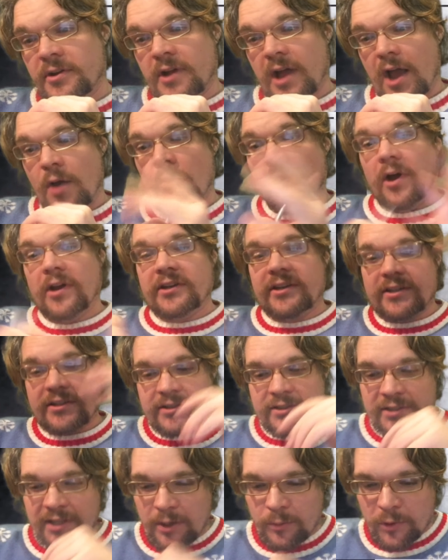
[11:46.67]
I want
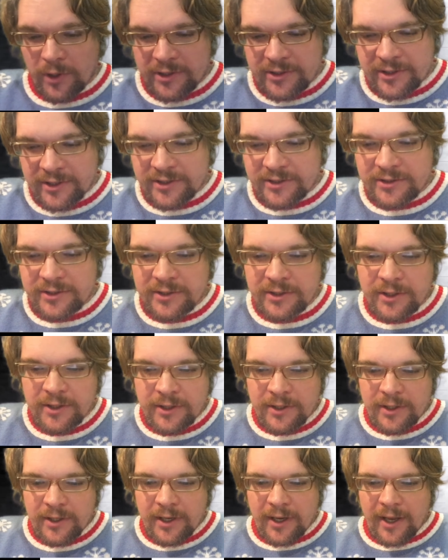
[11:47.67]
this. I want this.
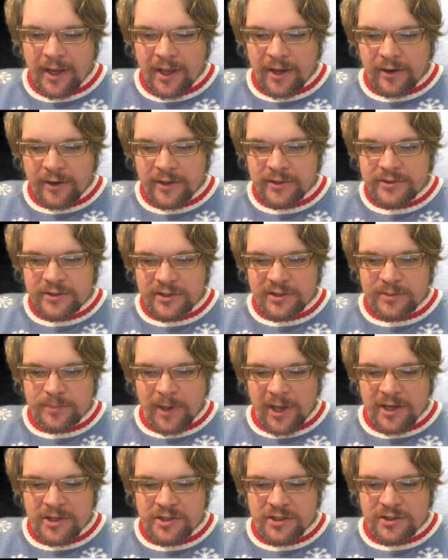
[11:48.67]
Add ons,
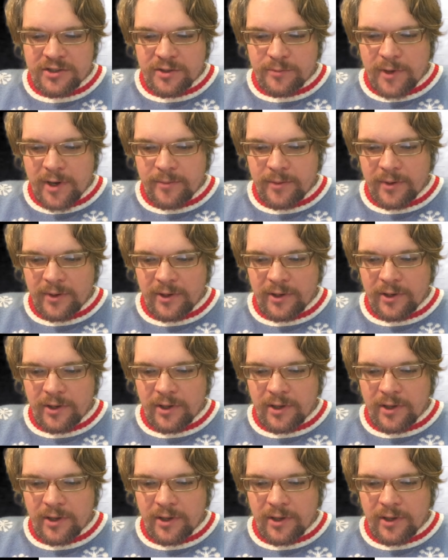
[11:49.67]
expansions, or maybe.